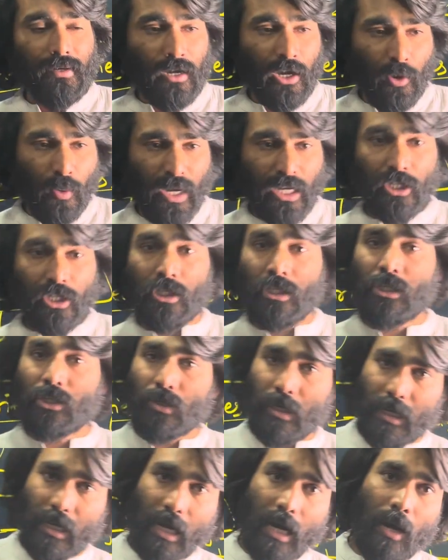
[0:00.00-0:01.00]
questions
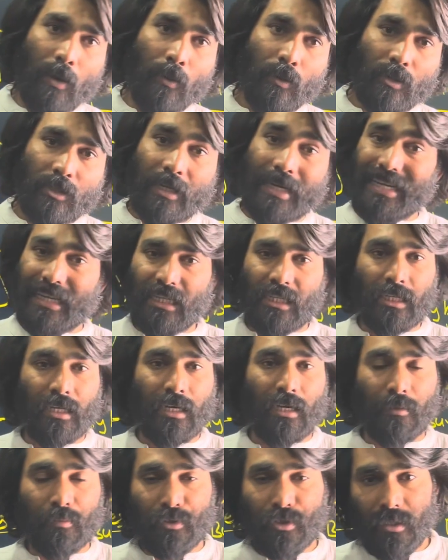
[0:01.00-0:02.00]
or doubts in
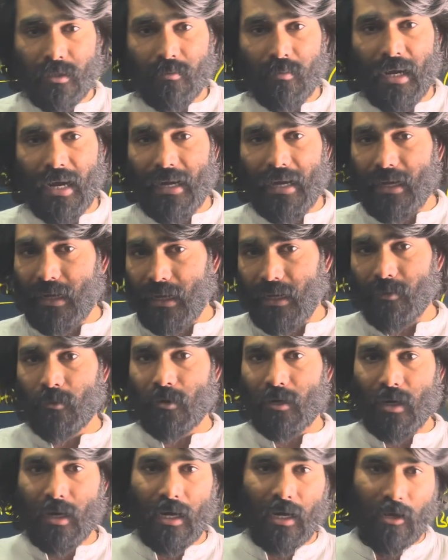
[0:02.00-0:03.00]
description. My team
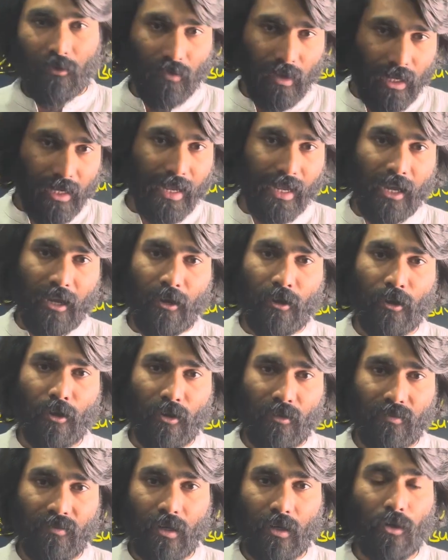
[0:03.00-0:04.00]
or I will take care
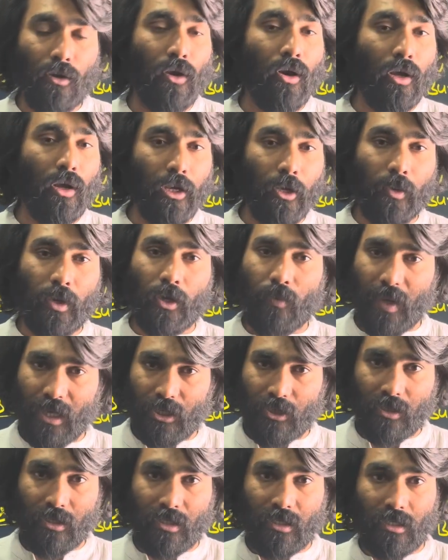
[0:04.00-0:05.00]
of it, all your
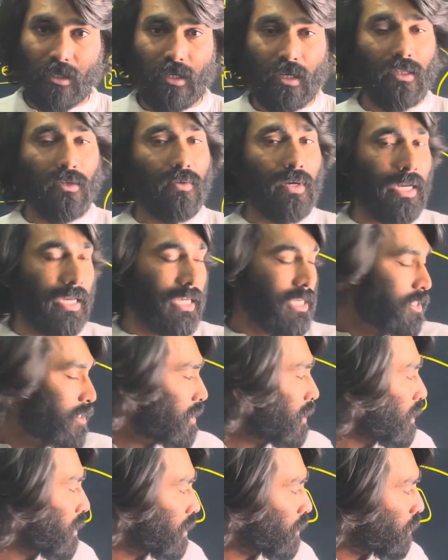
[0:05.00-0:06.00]
questions. Otherwise,
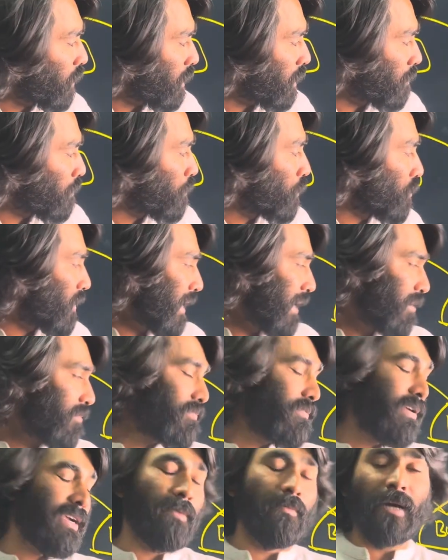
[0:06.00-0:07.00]
you can
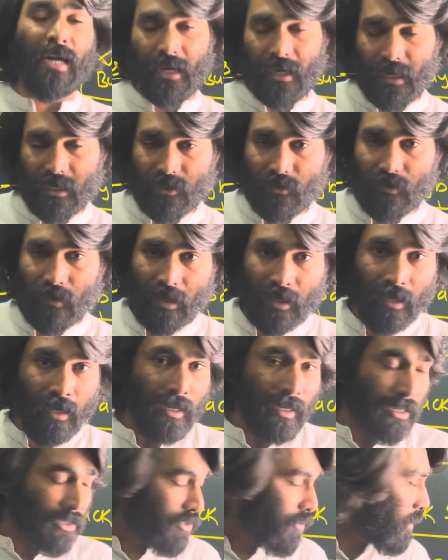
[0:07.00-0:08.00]
provide feedback as well.
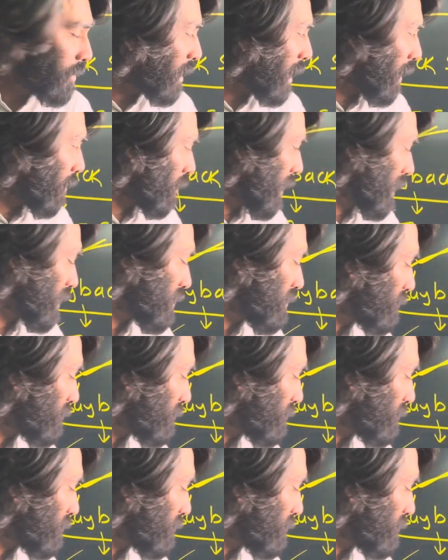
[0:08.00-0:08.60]
So now let's